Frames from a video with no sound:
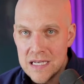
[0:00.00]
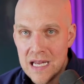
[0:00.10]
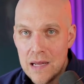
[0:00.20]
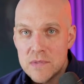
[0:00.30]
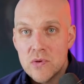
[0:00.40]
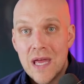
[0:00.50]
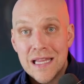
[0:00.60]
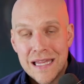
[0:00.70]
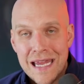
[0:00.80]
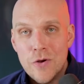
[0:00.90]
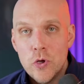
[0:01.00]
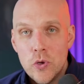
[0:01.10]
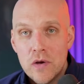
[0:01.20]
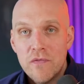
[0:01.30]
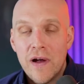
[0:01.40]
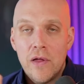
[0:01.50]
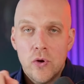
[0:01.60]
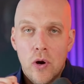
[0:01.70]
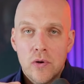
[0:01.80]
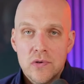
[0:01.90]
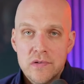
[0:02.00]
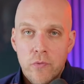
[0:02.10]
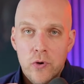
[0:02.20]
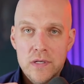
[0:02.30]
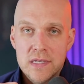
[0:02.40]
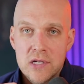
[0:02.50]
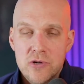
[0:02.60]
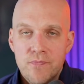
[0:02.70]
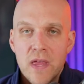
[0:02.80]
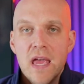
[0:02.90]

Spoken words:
name so that later you can file your articles of organization.